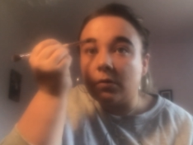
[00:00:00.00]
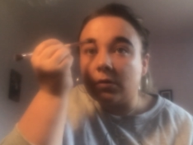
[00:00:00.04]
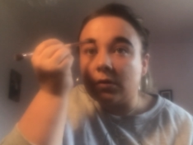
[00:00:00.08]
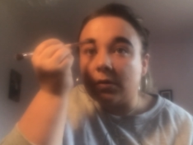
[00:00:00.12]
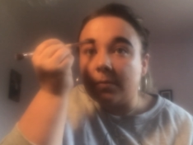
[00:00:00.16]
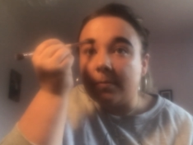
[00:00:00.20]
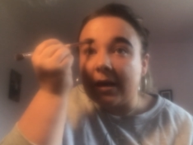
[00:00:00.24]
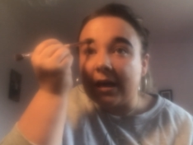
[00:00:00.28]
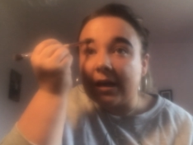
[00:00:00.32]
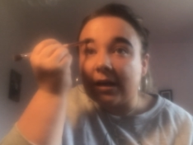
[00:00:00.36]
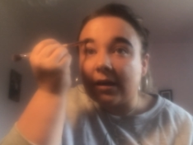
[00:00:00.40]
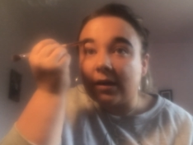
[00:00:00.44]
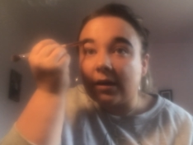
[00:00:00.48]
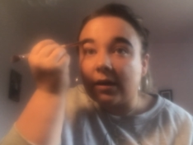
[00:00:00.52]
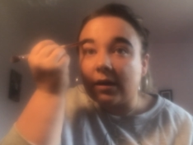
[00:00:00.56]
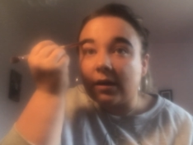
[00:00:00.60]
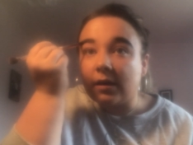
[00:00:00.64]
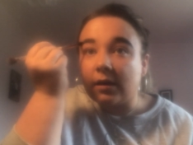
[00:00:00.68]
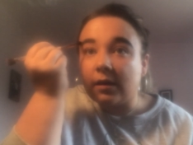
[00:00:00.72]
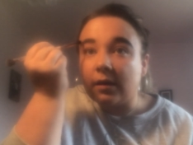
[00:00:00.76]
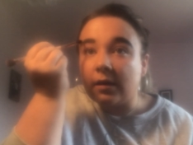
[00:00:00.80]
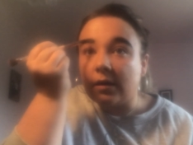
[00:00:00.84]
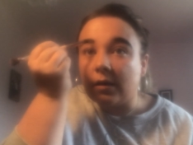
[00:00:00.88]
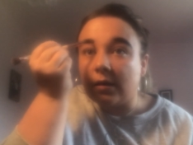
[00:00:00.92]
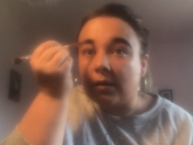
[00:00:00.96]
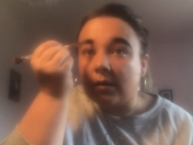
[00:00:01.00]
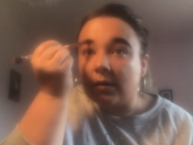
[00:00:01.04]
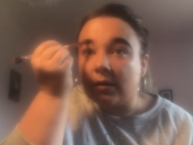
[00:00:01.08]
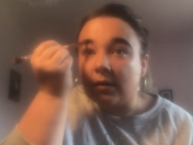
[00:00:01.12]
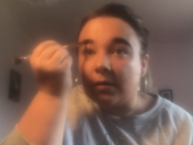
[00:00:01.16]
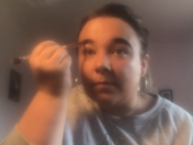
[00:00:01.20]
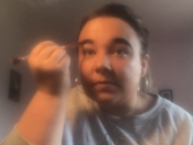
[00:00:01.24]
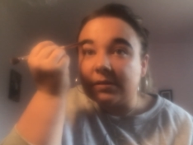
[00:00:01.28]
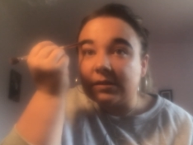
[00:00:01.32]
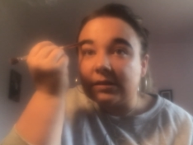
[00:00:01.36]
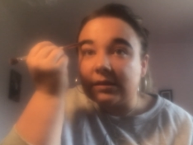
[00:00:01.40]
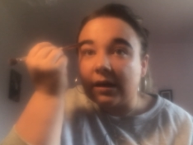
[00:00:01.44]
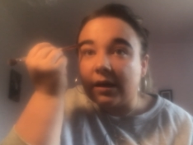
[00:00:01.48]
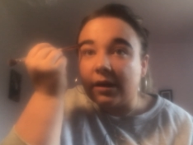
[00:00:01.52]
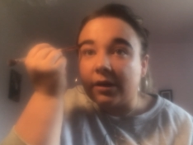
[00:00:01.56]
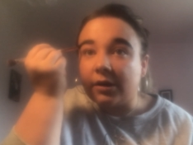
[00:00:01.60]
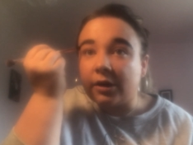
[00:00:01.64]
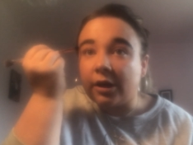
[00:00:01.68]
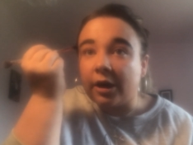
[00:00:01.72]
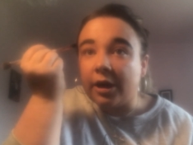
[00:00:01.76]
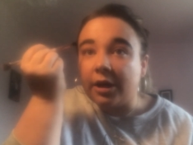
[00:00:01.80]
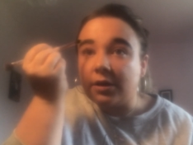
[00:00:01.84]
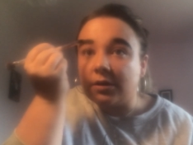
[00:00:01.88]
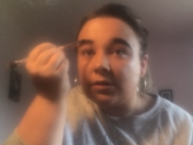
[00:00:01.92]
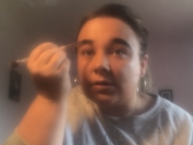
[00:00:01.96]
to make them stand
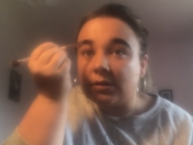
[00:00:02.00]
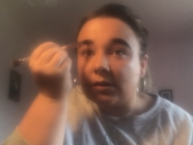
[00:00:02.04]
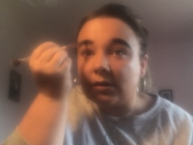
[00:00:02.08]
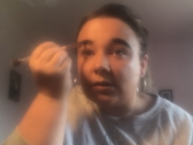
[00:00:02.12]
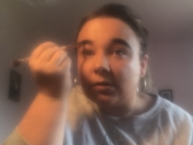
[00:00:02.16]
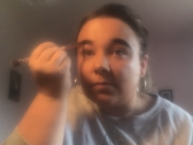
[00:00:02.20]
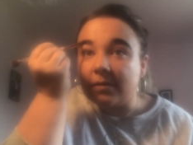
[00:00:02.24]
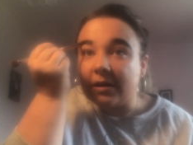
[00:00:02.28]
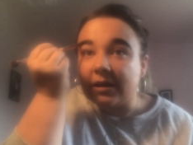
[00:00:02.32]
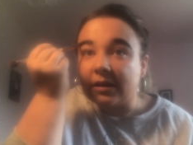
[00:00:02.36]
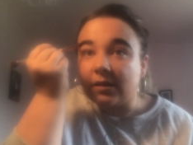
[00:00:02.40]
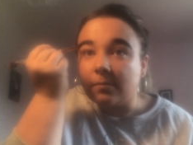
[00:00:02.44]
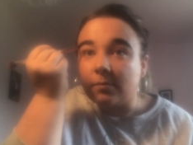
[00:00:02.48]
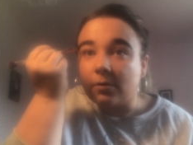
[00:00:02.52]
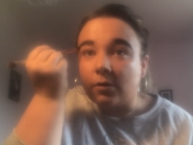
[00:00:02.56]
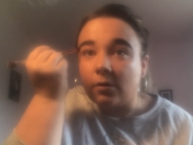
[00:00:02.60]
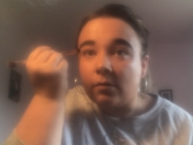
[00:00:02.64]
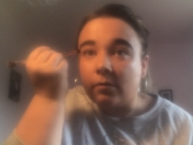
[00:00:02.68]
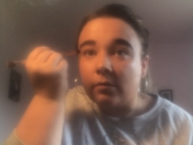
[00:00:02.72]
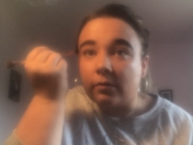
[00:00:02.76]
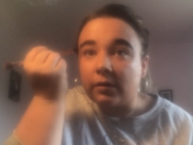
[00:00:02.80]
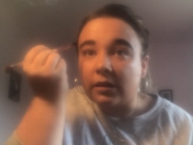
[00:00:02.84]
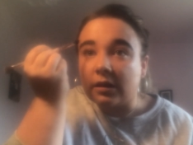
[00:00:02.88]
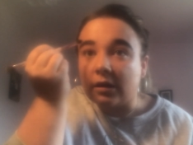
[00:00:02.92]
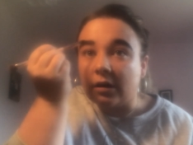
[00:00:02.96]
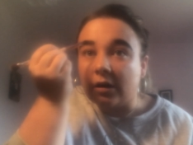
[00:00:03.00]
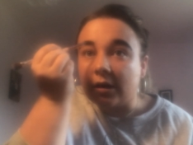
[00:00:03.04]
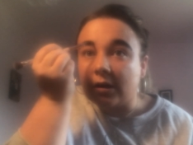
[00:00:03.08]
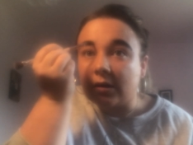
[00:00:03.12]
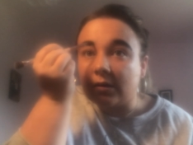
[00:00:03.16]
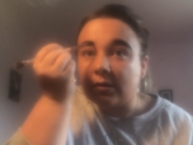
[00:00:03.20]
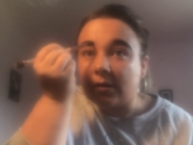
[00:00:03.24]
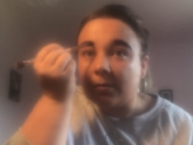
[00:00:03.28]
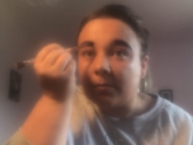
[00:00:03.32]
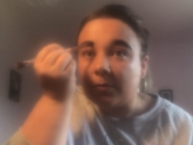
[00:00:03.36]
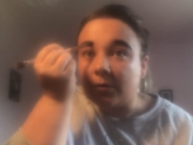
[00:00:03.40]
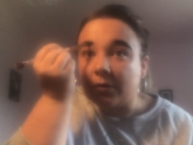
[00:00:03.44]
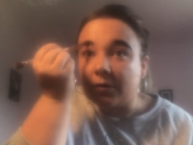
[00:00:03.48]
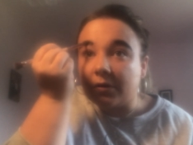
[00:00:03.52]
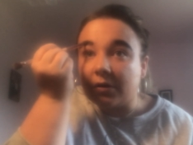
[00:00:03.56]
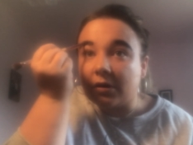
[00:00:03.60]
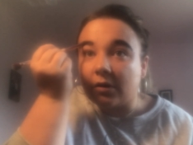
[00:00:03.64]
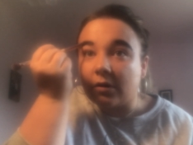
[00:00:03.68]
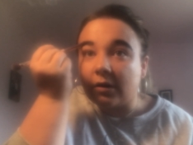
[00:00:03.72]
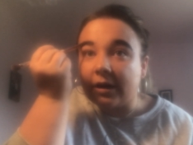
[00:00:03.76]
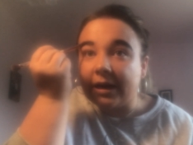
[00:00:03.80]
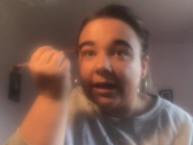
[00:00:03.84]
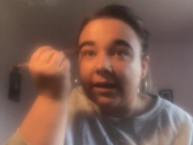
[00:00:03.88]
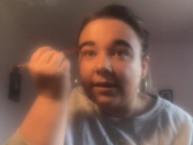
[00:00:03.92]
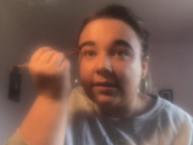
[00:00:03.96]
out and to make them go with the look that I'm going to
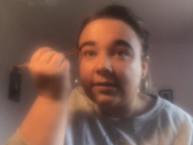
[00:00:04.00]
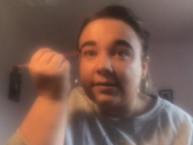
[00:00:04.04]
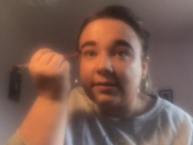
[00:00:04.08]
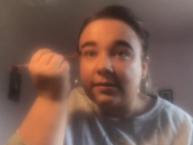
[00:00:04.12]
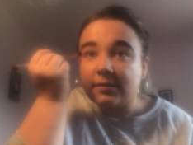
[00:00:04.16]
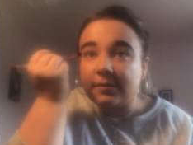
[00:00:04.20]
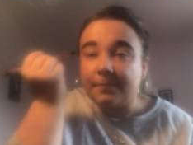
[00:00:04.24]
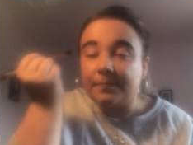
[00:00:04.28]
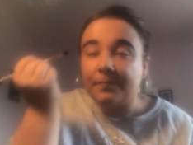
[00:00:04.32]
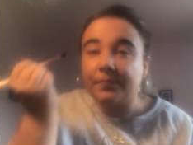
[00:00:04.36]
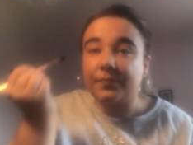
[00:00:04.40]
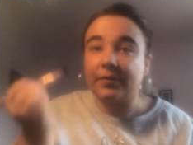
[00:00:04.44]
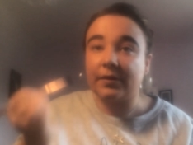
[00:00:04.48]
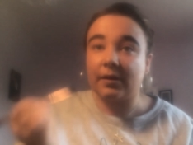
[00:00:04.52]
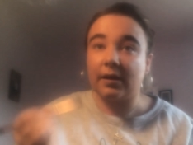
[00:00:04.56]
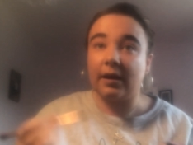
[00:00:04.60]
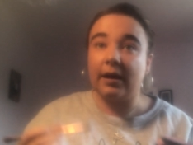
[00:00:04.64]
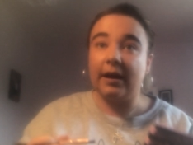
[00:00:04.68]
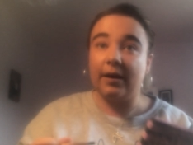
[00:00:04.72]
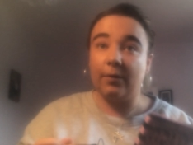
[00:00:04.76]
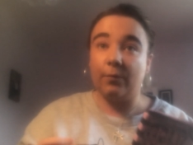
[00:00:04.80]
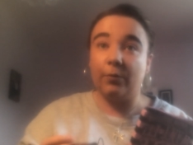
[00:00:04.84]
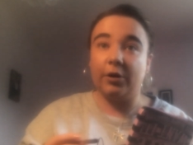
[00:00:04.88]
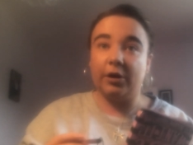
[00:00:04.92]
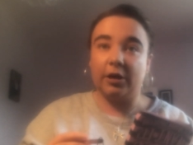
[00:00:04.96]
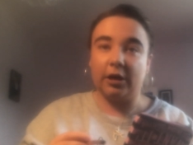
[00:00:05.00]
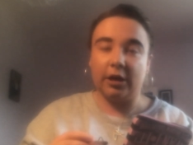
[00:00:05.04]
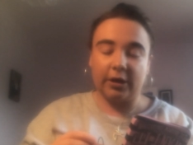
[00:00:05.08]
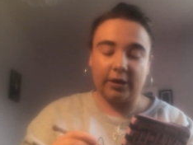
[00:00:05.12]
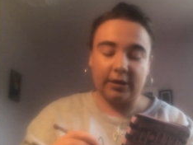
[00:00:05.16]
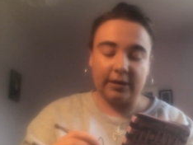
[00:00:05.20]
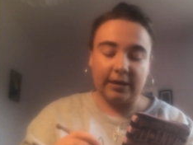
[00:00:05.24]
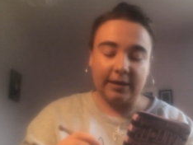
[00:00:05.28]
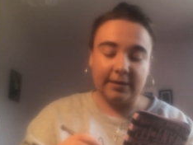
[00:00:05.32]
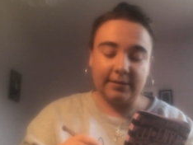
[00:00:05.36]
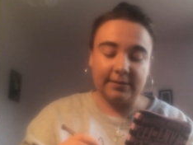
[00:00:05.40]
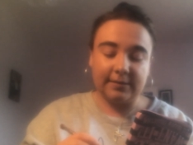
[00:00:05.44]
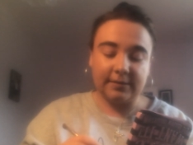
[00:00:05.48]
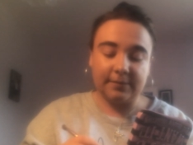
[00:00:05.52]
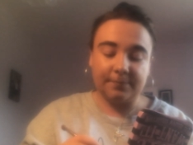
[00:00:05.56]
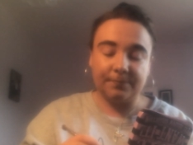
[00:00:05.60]
create, it would look nice.